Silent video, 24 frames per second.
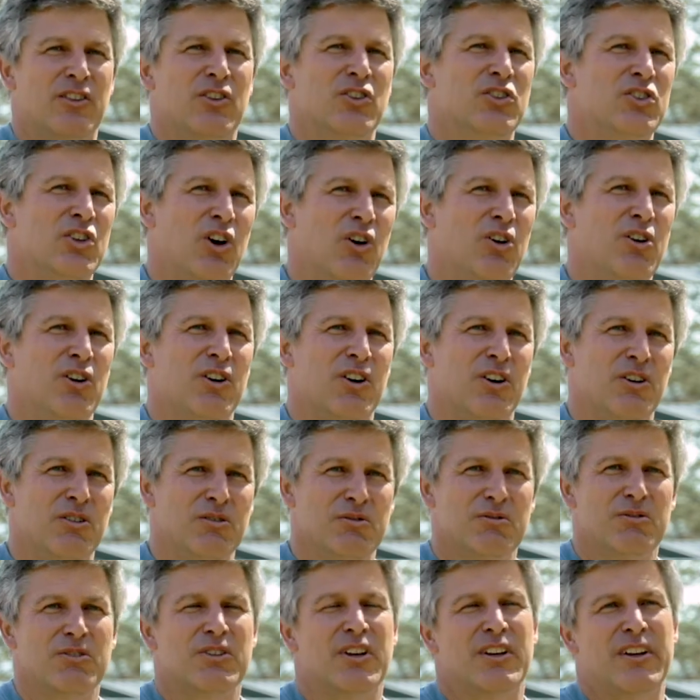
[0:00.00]
The solar
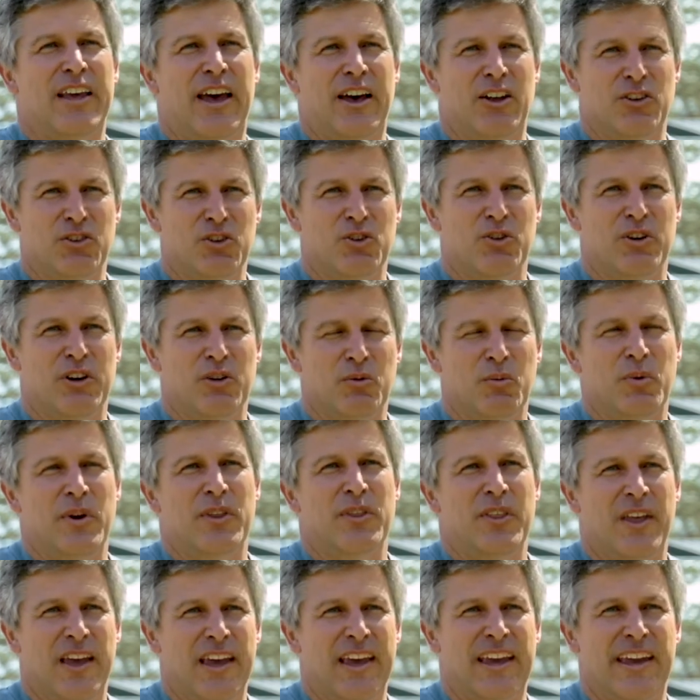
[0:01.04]
can now do it
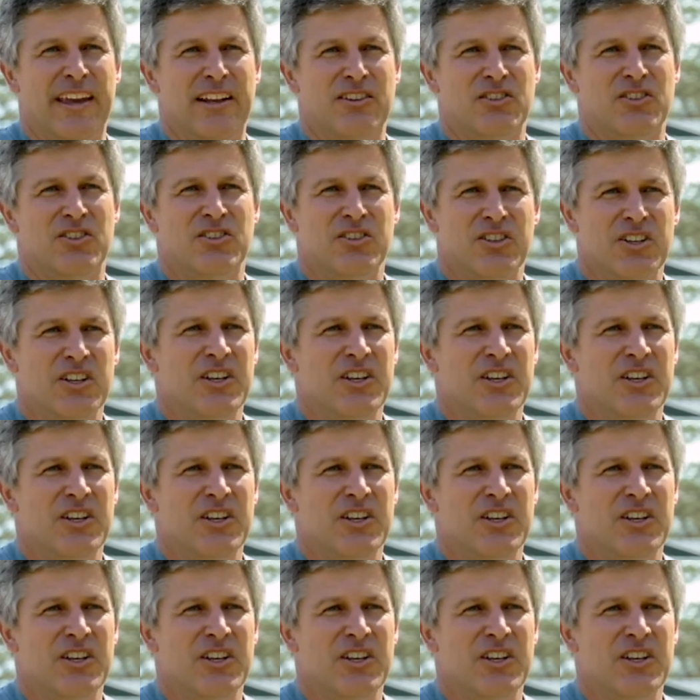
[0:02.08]
with the 8s.